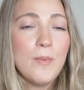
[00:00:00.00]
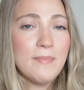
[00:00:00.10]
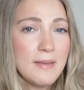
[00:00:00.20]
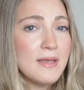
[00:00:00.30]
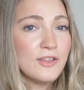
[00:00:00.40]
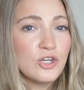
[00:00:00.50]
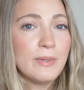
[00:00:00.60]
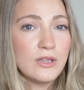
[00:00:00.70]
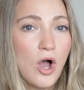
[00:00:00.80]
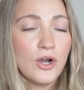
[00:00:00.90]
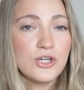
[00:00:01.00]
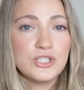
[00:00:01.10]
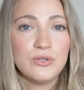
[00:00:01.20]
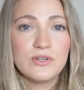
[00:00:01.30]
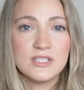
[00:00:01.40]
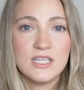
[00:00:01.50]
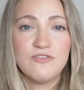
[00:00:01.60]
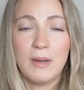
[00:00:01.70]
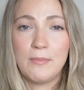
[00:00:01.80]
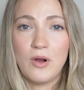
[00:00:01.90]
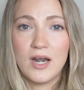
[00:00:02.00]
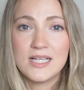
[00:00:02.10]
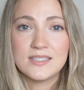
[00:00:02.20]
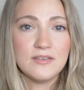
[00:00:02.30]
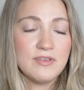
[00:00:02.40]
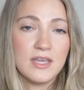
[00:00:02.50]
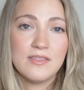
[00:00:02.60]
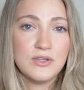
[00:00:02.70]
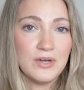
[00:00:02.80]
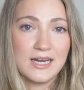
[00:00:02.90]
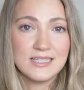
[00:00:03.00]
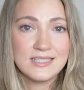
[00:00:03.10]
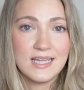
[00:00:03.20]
maybe a little bit longer to receive my my products living in the United